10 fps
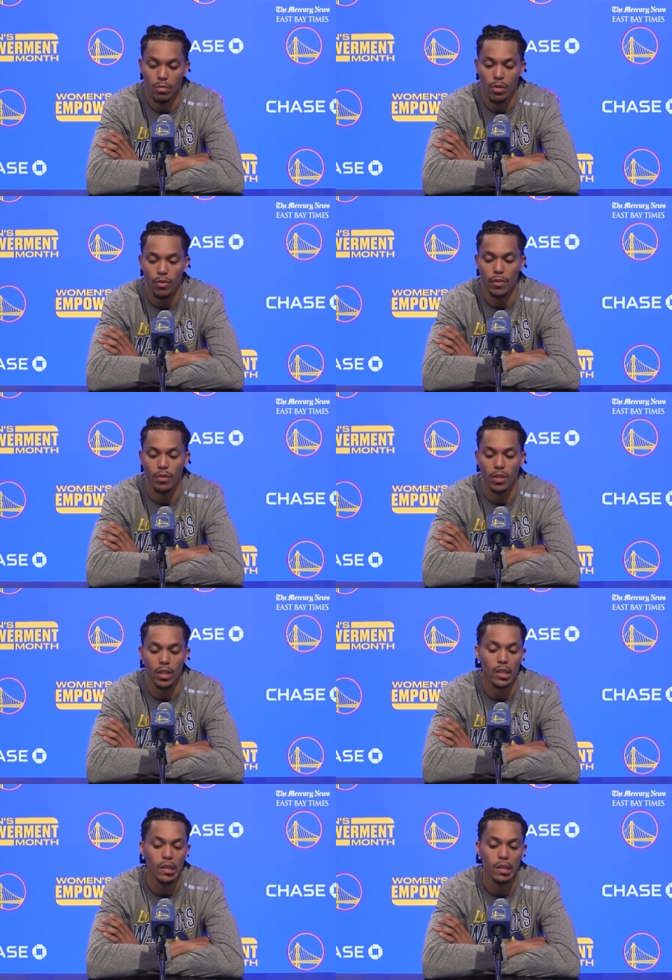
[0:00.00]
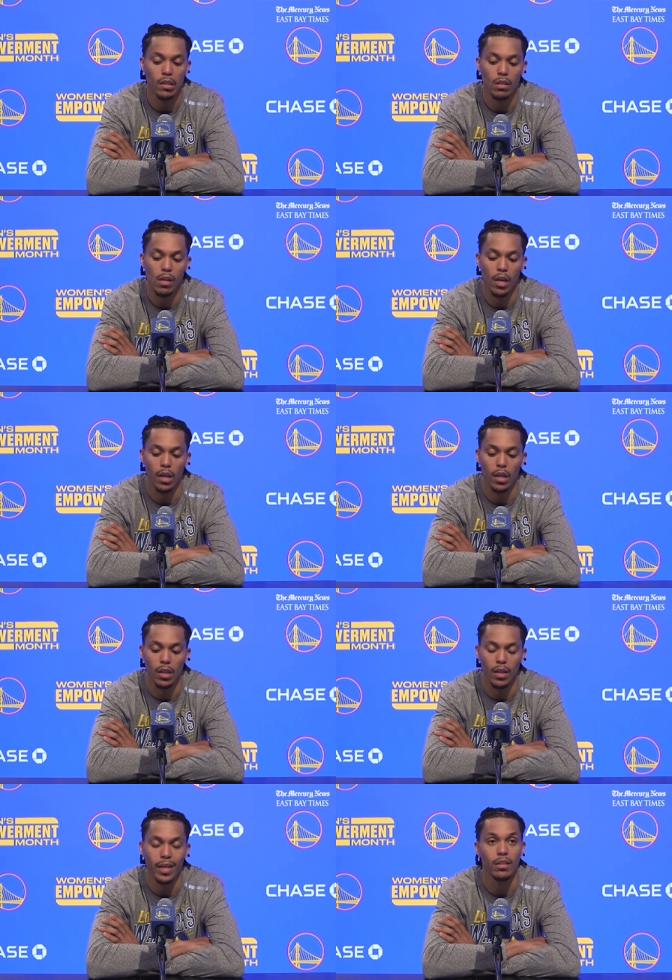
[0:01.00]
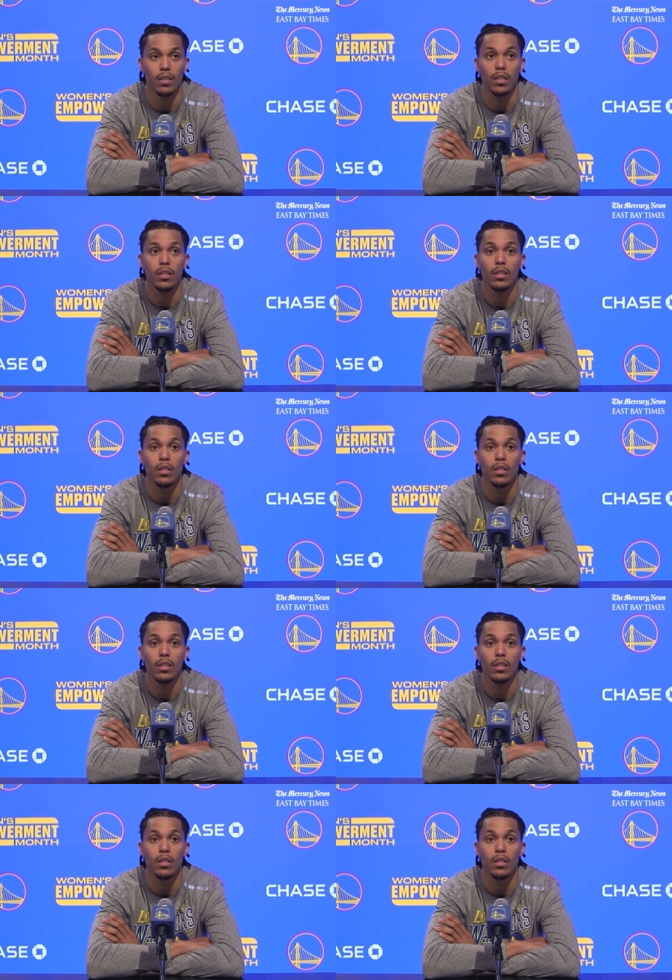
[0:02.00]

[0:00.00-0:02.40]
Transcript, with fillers: 15 and 18.